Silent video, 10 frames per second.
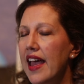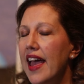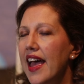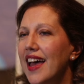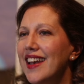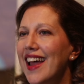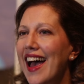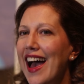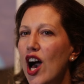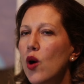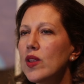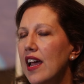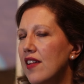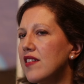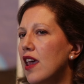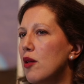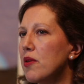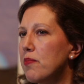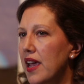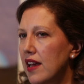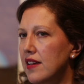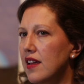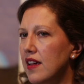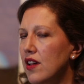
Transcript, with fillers: and how landscape painting